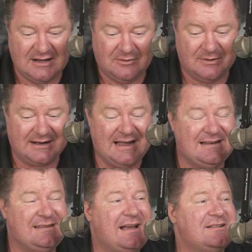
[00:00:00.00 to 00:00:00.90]
When I
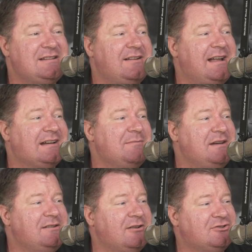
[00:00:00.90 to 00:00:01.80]
got to thou shalt not
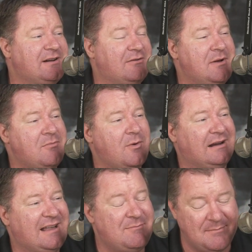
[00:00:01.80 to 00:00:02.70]
commit adultery, I remember where
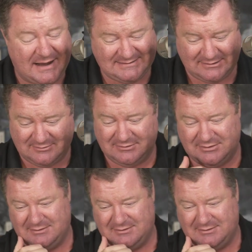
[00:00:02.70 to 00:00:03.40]
I left my bicycle."